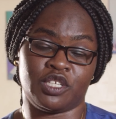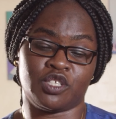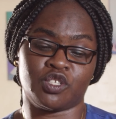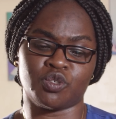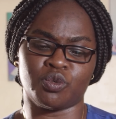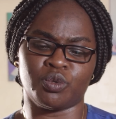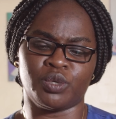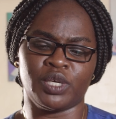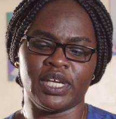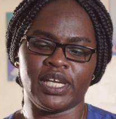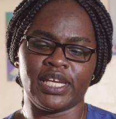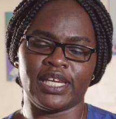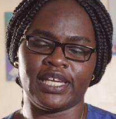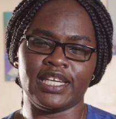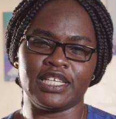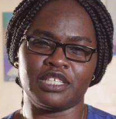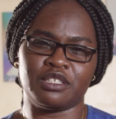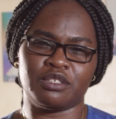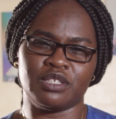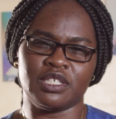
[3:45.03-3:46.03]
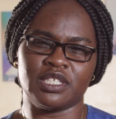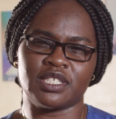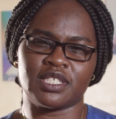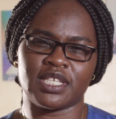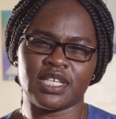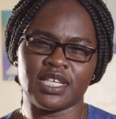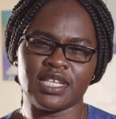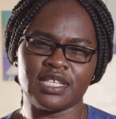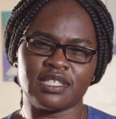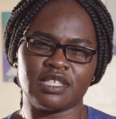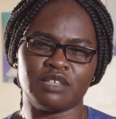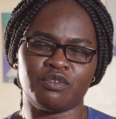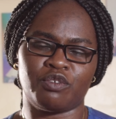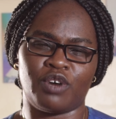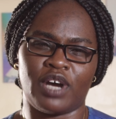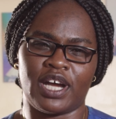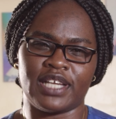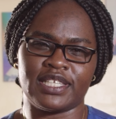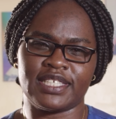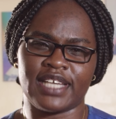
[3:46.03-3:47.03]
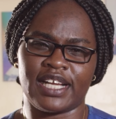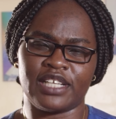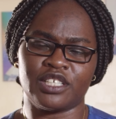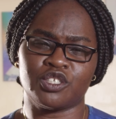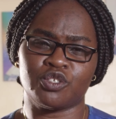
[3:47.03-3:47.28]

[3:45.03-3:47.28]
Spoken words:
So it is easy for a child